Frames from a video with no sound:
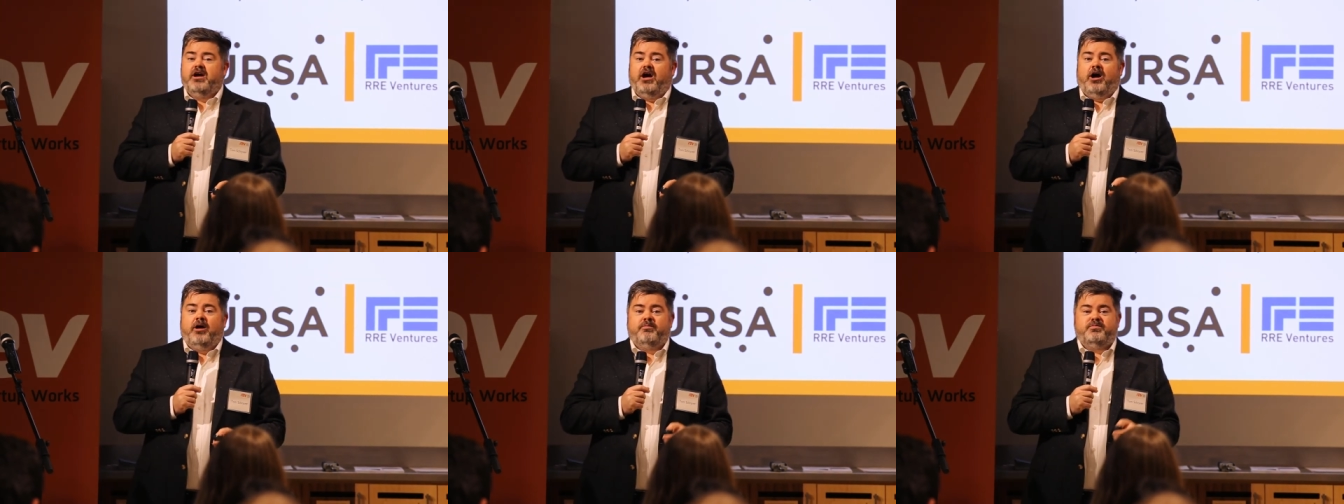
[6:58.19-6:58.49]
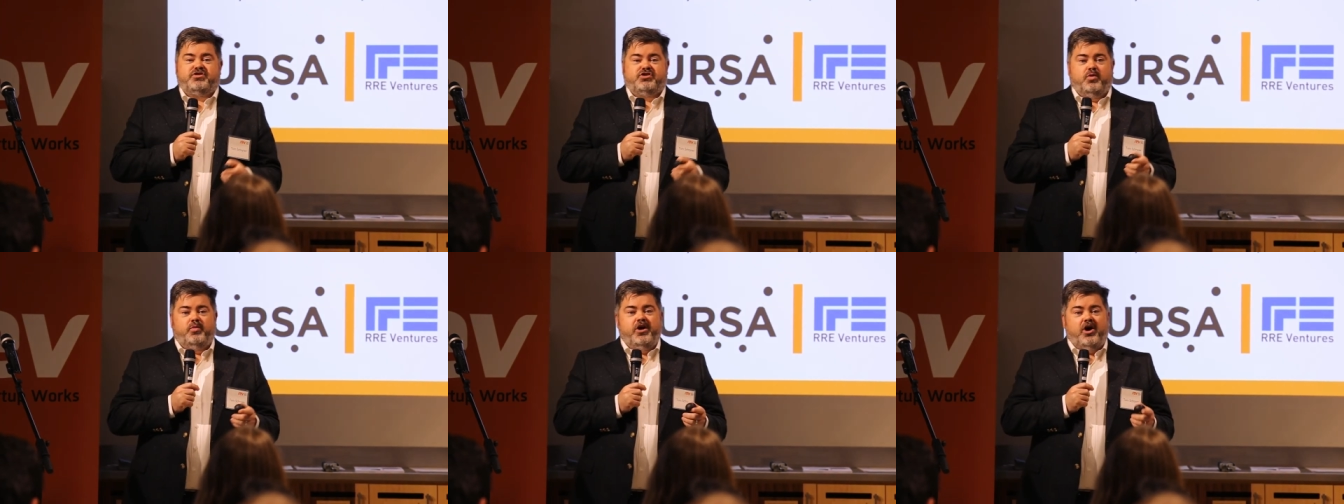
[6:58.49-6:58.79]

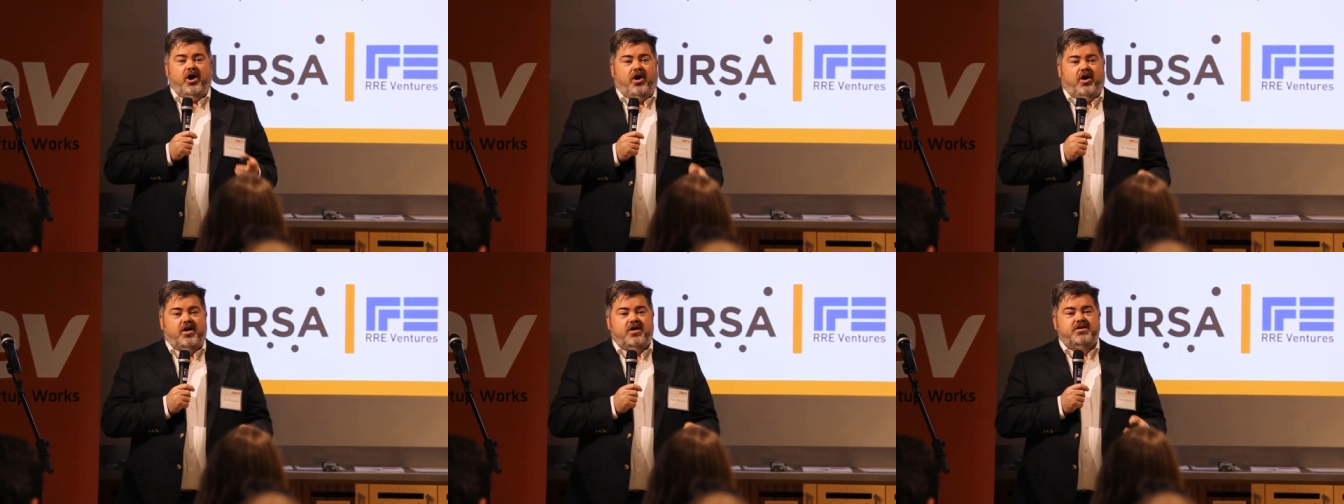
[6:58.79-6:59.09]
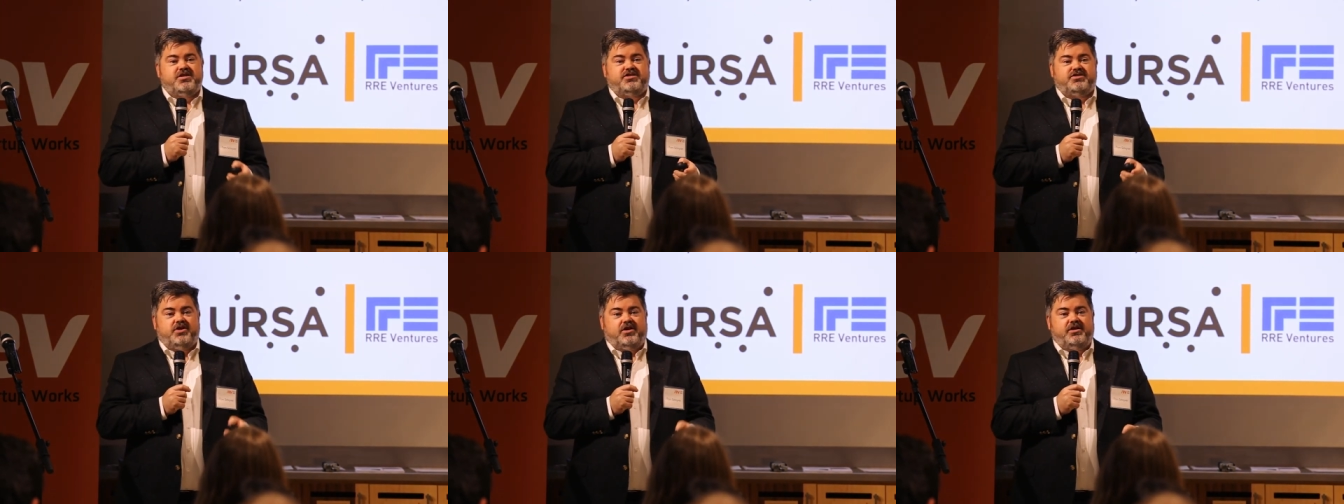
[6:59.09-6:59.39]
Um, so we
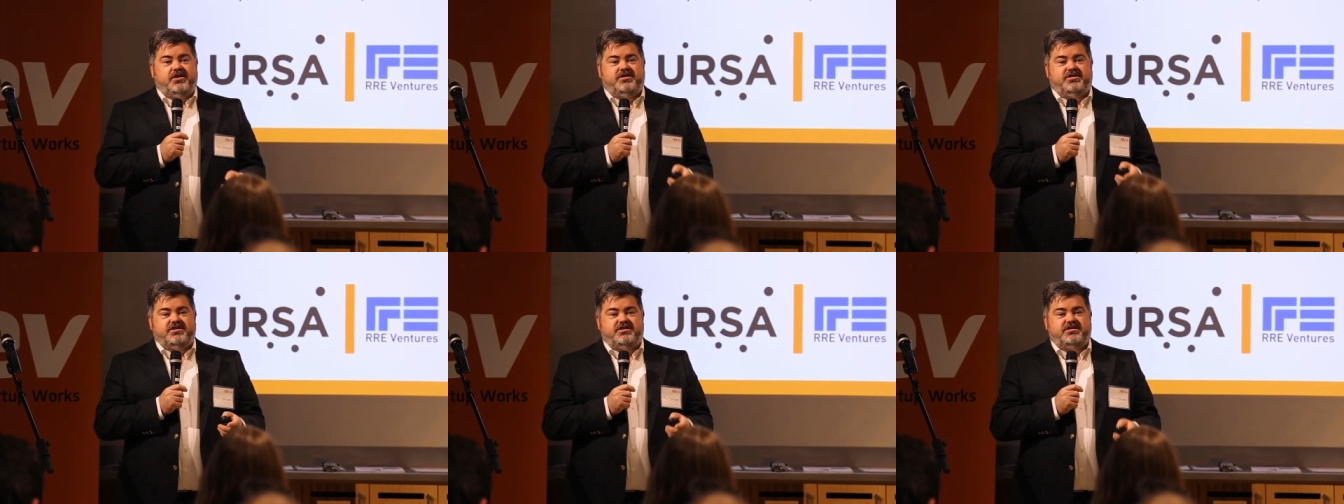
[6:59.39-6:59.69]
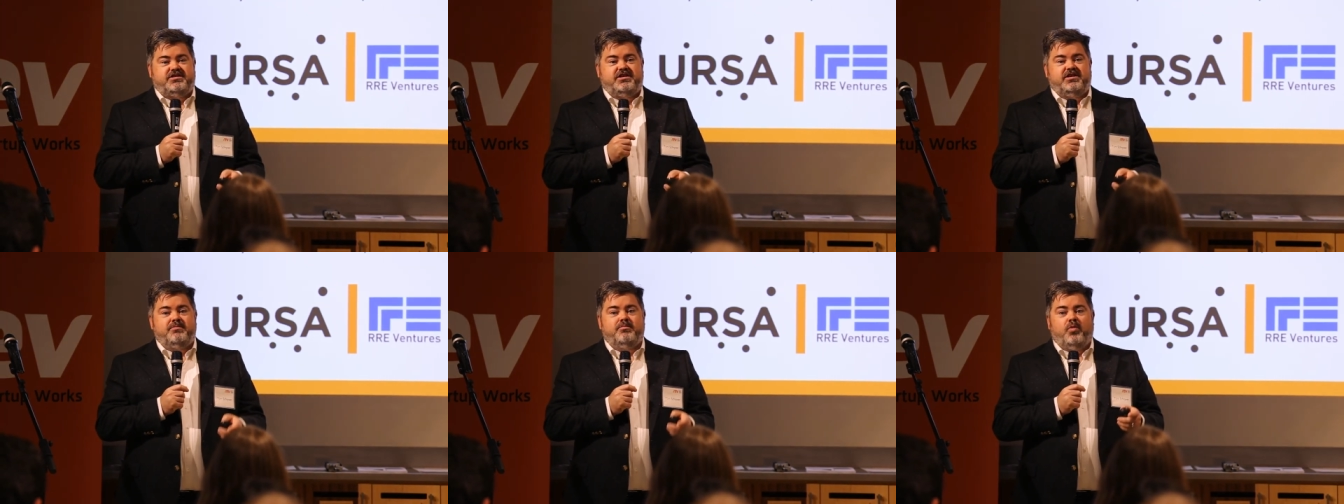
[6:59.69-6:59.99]
are starting to
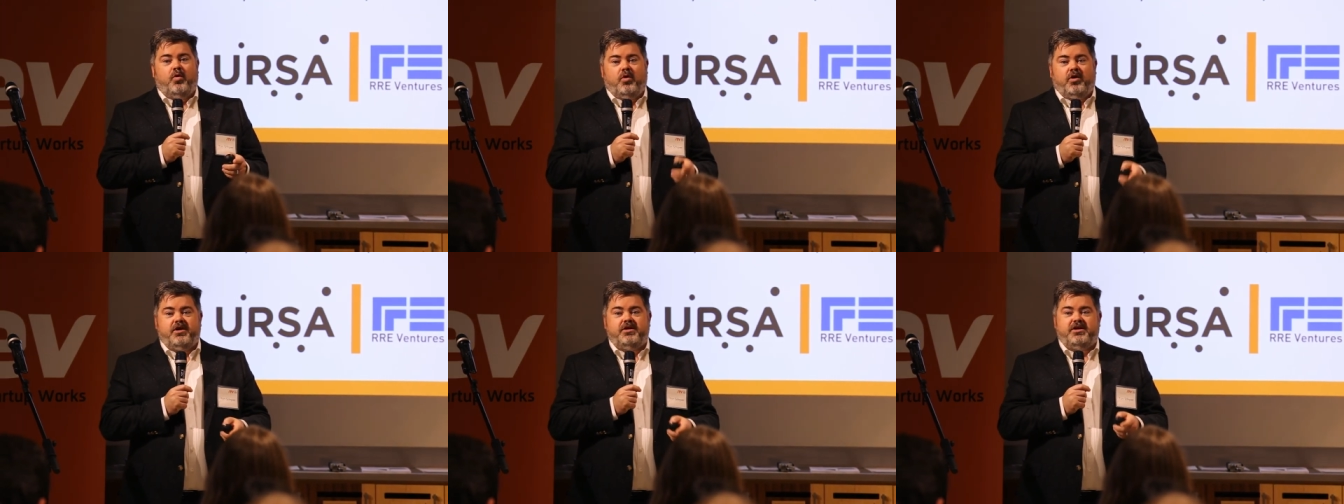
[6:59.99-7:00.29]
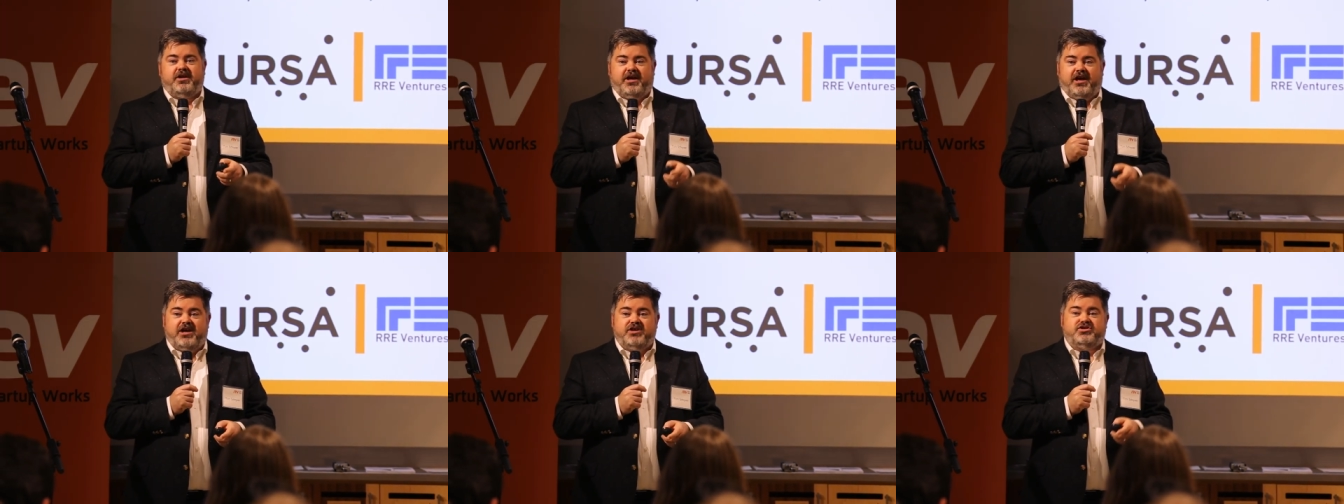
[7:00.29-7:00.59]
see more
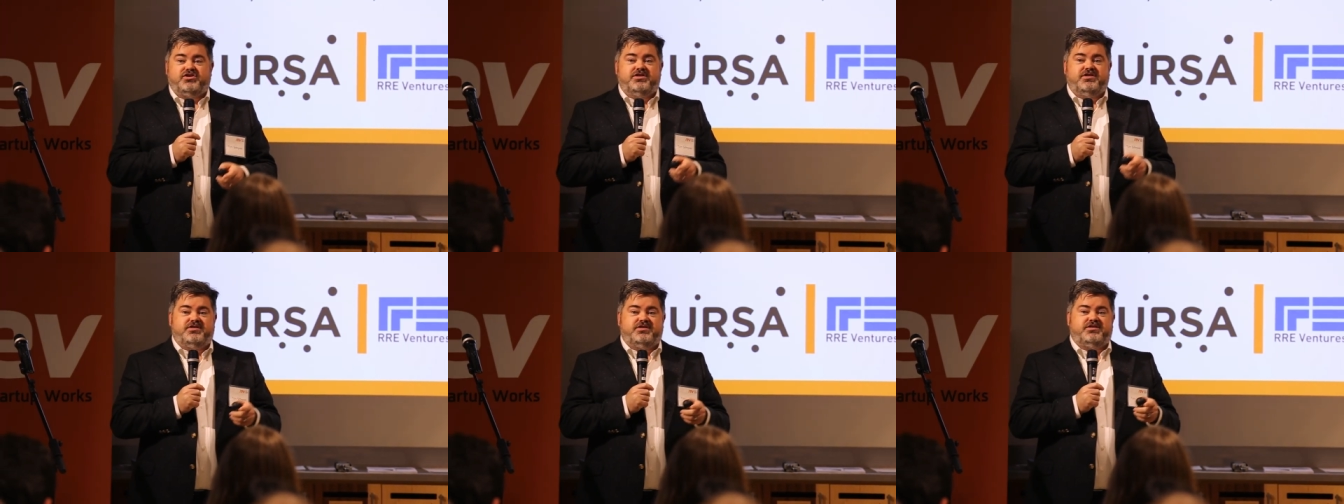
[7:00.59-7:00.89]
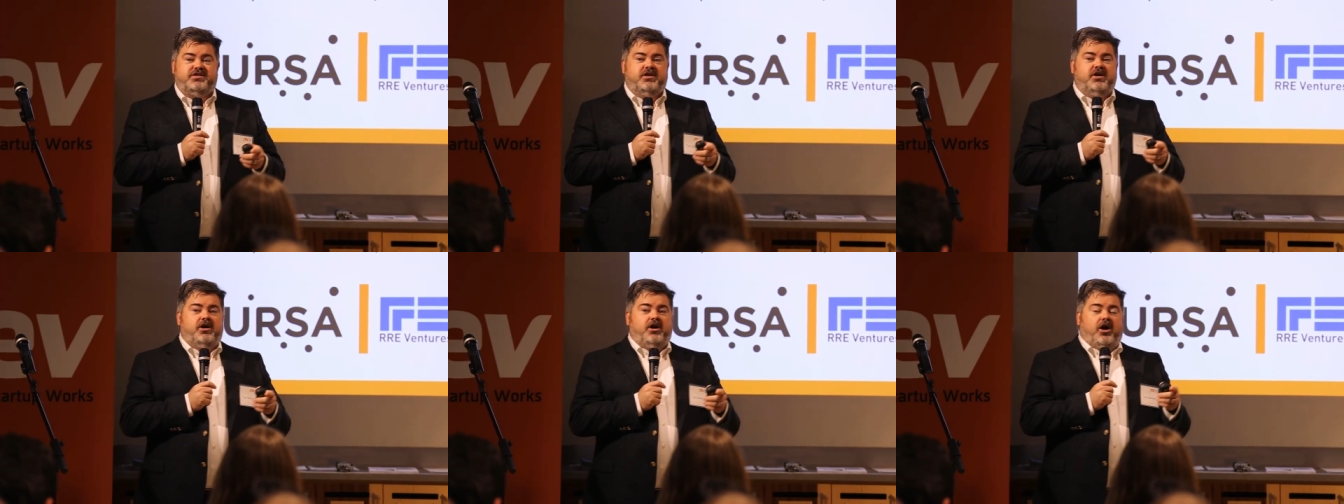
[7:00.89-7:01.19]

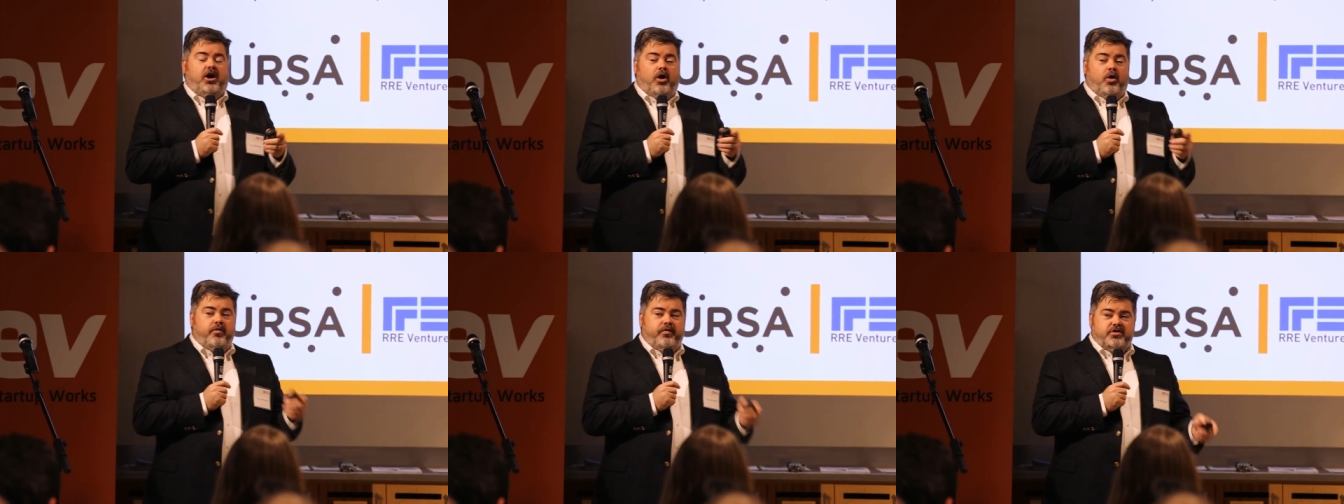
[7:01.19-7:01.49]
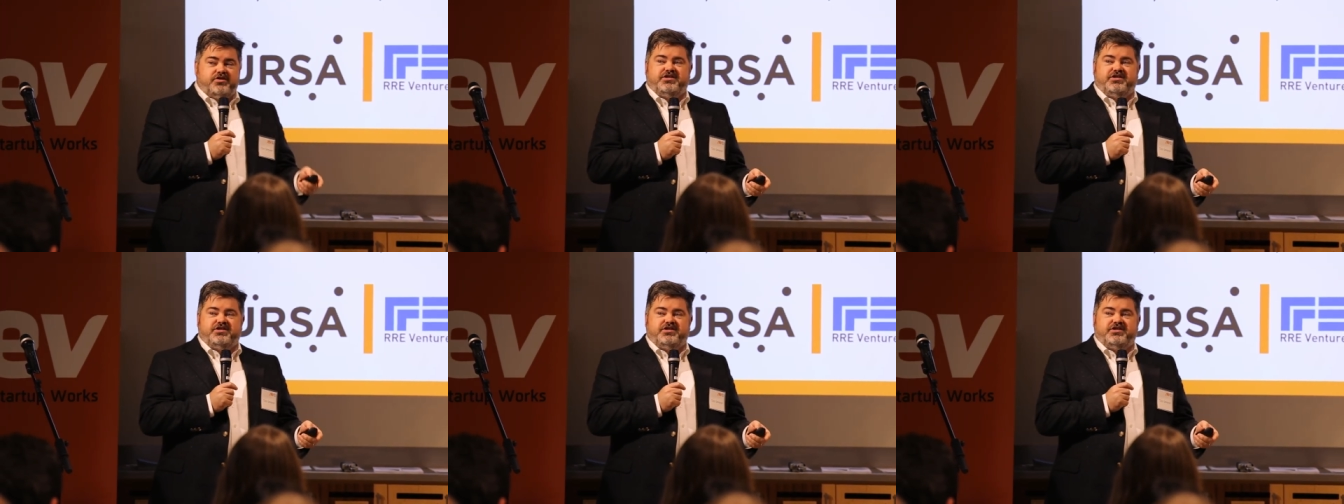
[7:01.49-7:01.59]
indications over